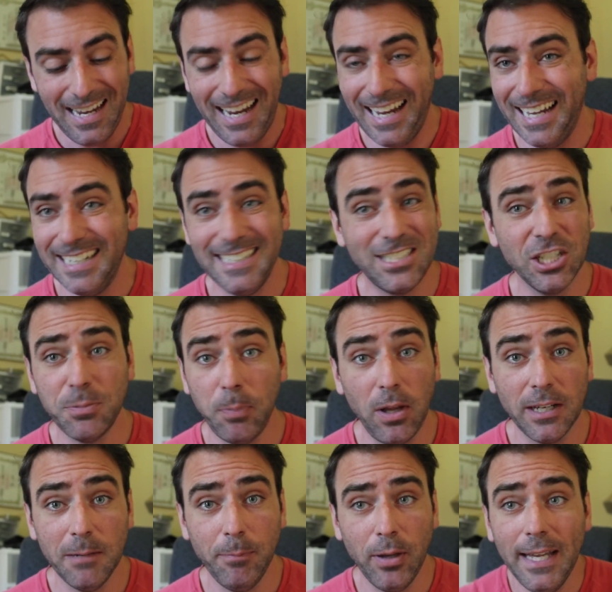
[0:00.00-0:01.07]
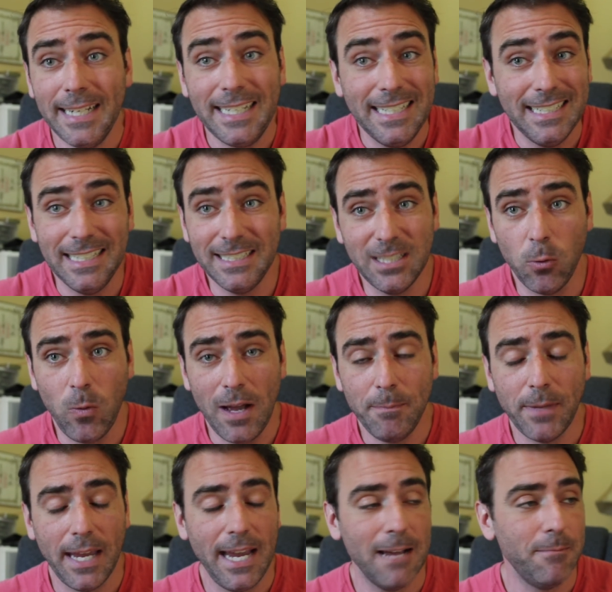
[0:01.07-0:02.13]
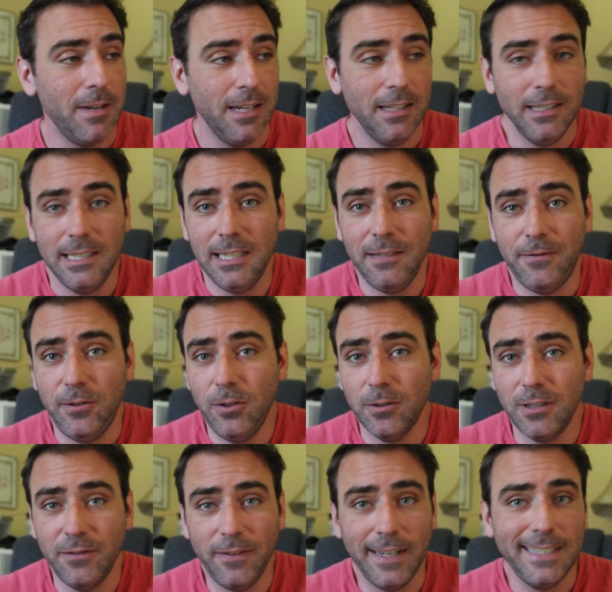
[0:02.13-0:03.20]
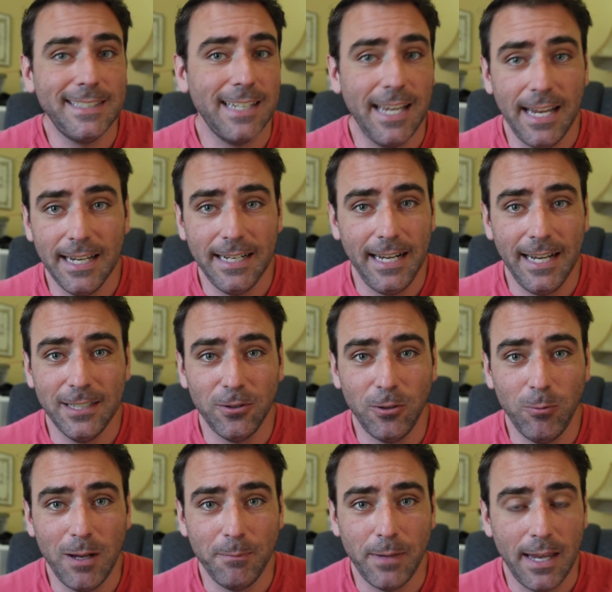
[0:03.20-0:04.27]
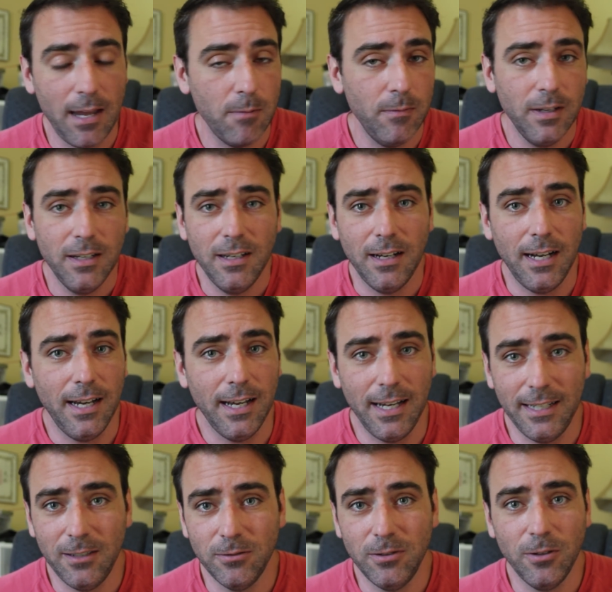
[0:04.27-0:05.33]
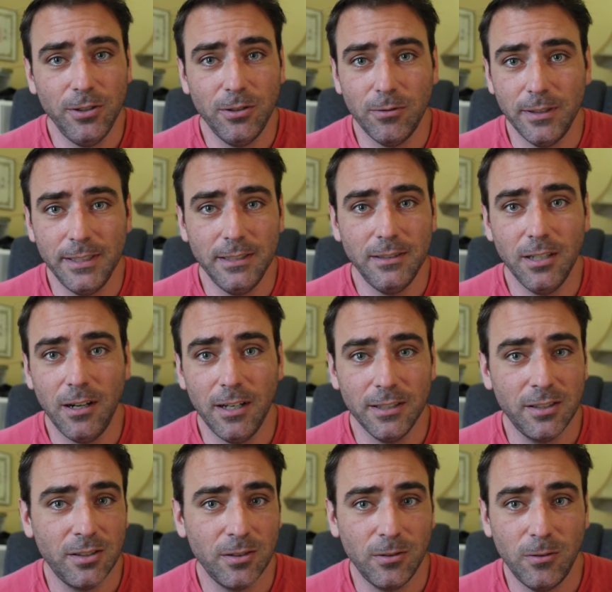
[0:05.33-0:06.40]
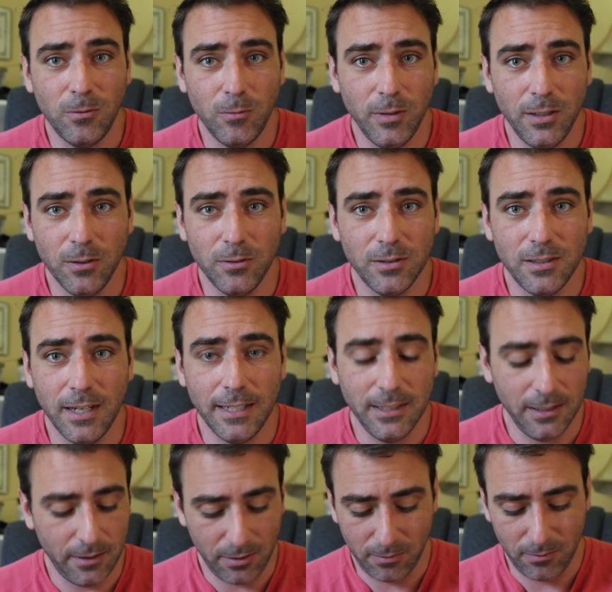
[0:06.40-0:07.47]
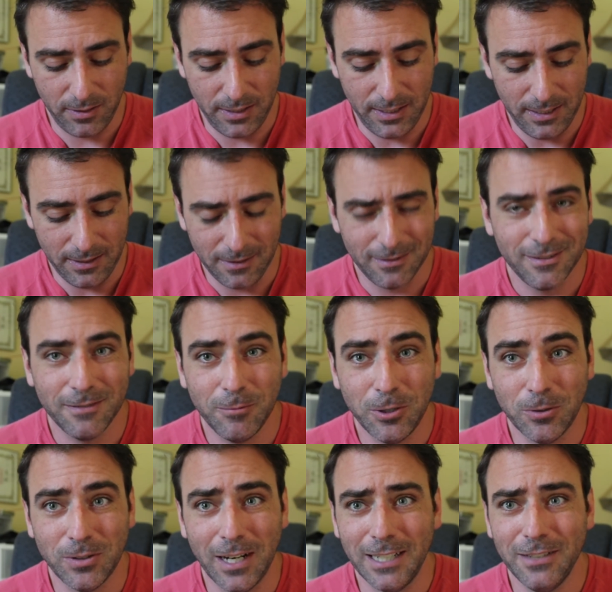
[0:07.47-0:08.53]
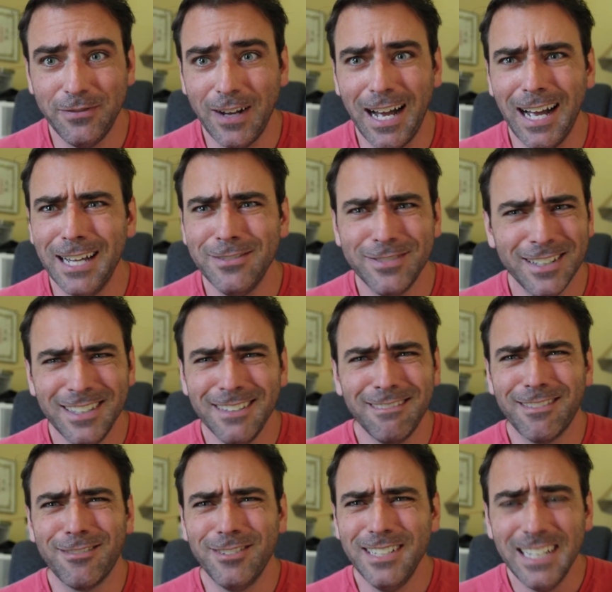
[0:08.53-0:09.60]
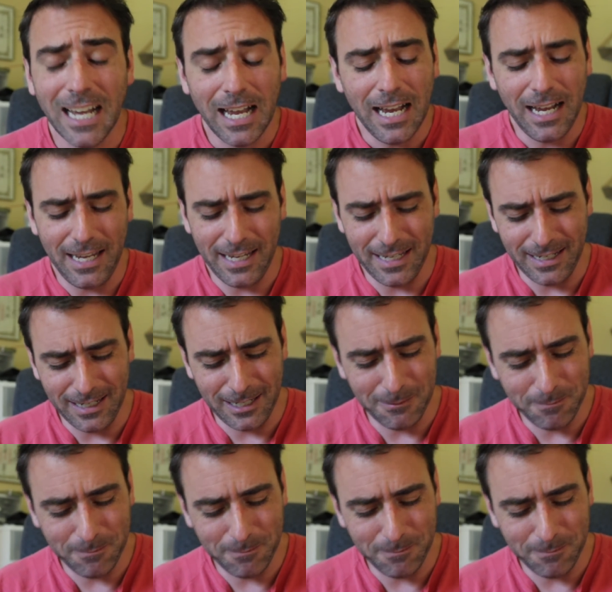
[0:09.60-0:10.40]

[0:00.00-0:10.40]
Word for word: And it's just plug and play. It's a webcam. If your device can't handle a webcam, I don't know, you're running DOS or Windows 93, Windows 95, 3. And